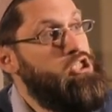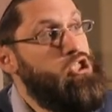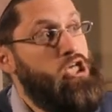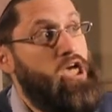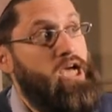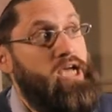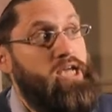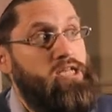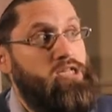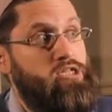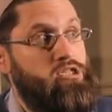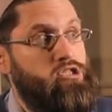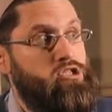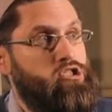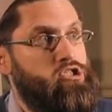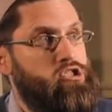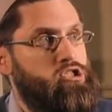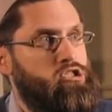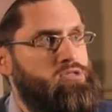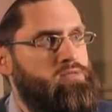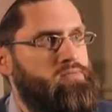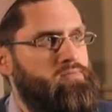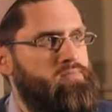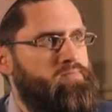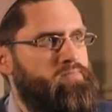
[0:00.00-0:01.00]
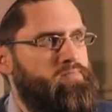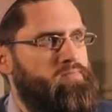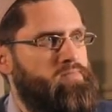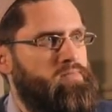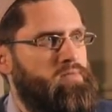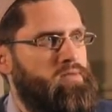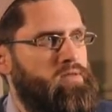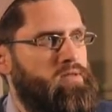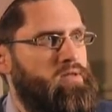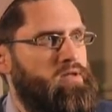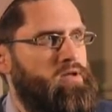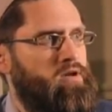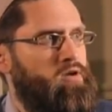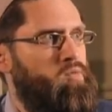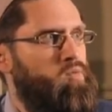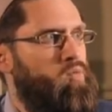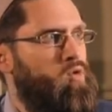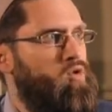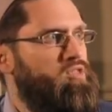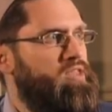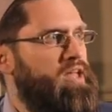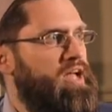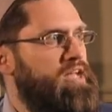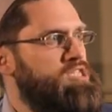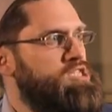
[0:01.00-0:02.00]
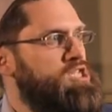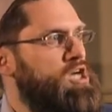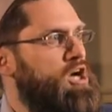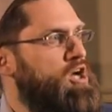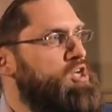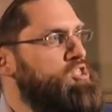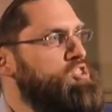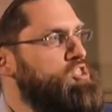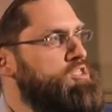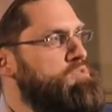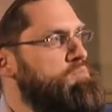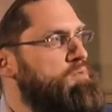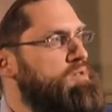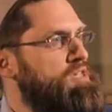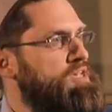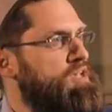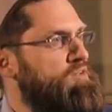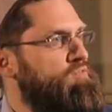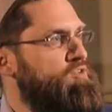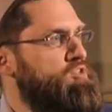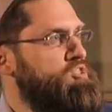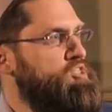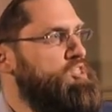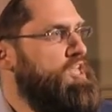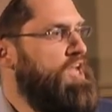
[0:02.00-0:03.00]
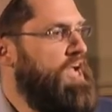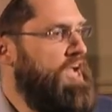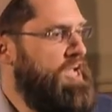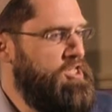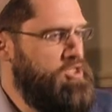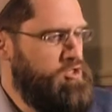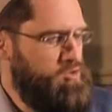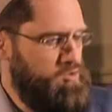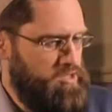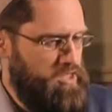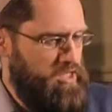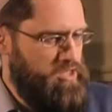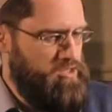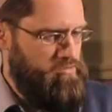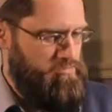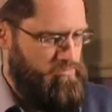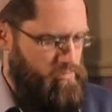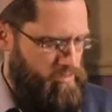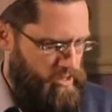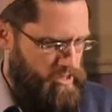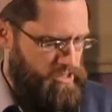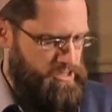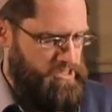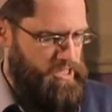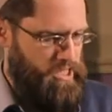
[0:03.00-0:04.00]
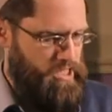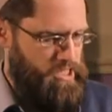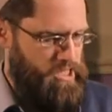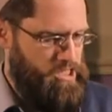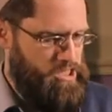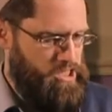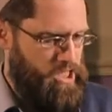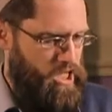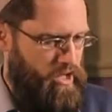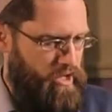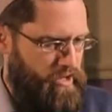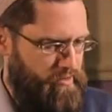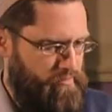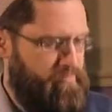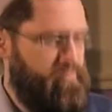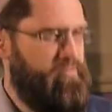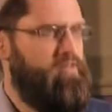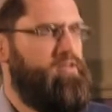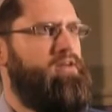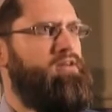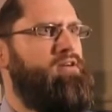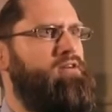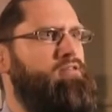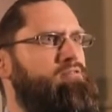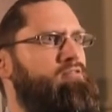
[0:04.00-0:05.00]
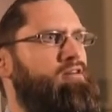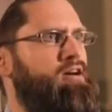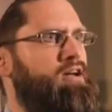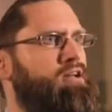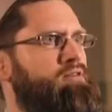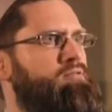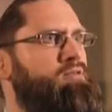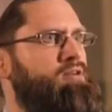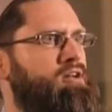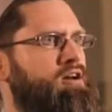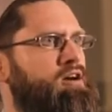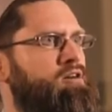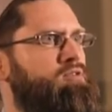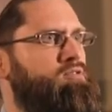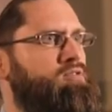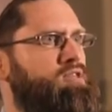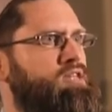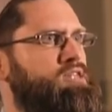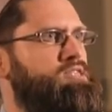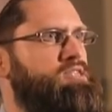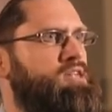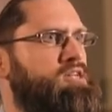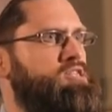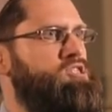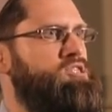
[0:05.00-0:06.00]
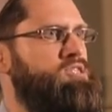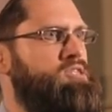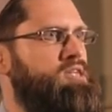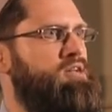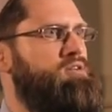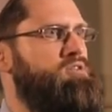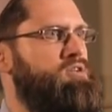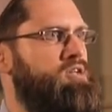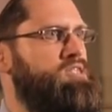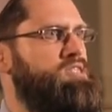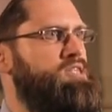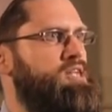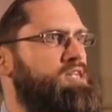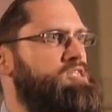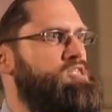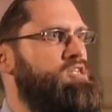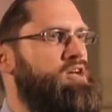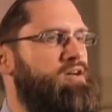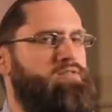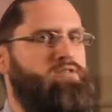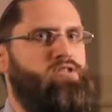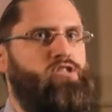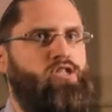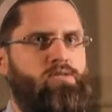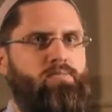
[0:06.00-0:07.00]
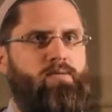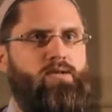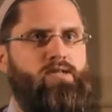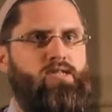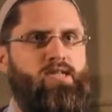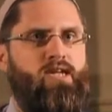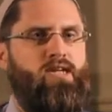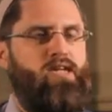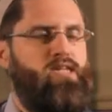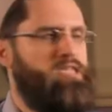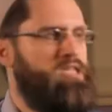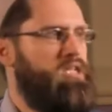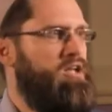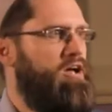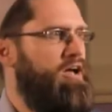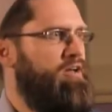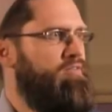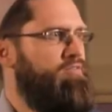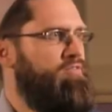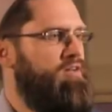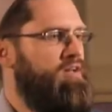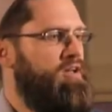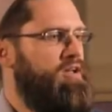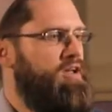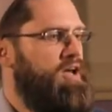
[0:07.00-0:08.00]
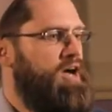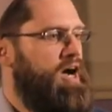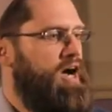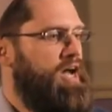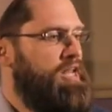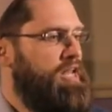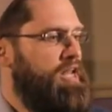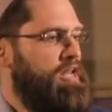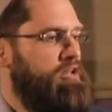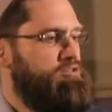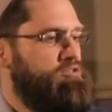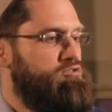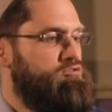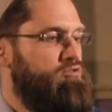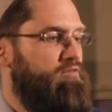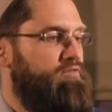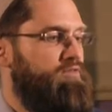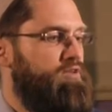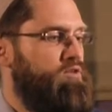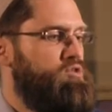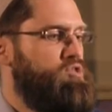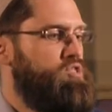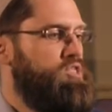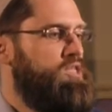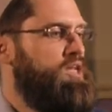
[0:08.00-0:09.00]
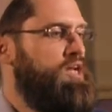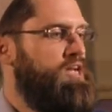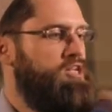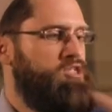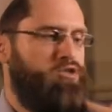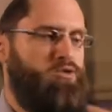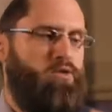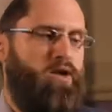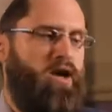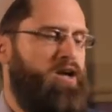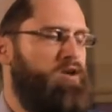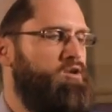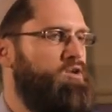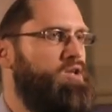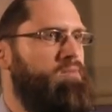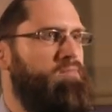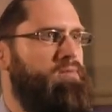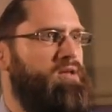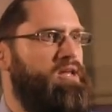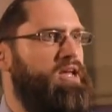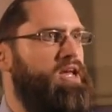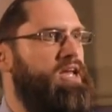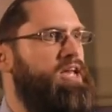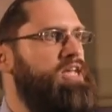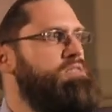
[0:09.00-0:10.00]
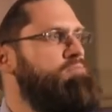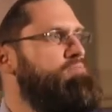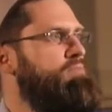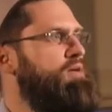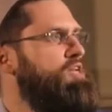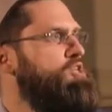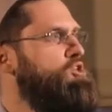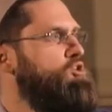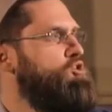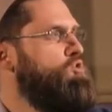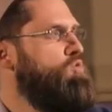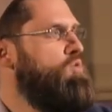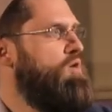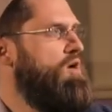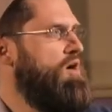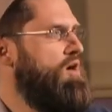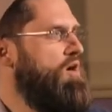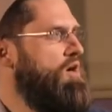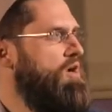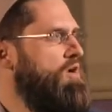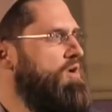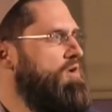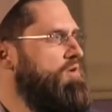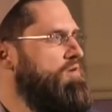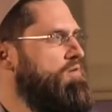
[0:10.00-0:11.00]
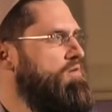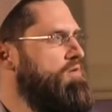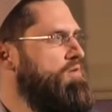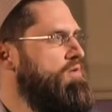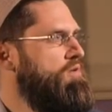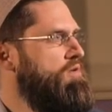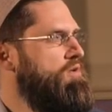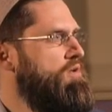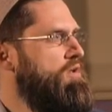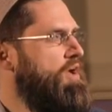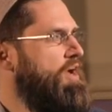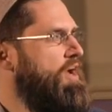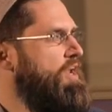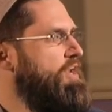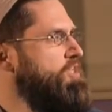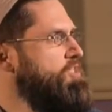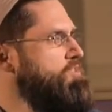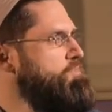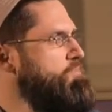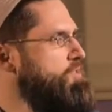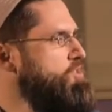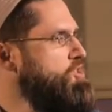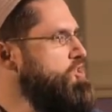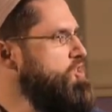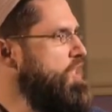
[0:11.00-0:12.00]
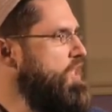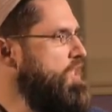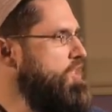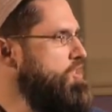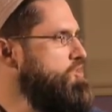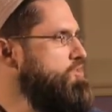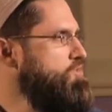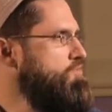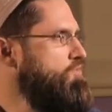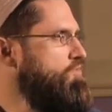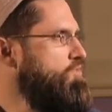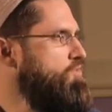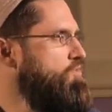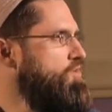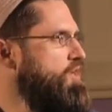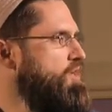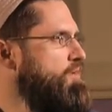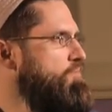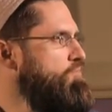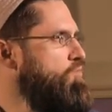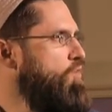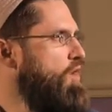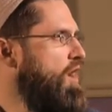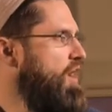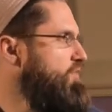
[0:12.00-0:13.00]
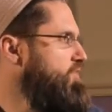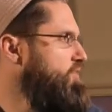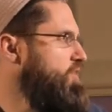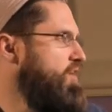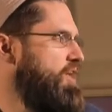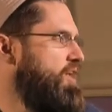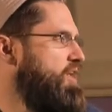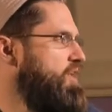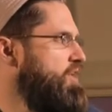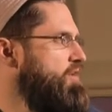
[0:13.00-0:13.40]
change what that task has been given. So that angel says, right, take his life. Right, here we go, on this such and day he's going to take his life. He's just about to take his life, and then it's revealed to the angel, hang on a minute, he's made a dua, and it's been changed for him. Whatever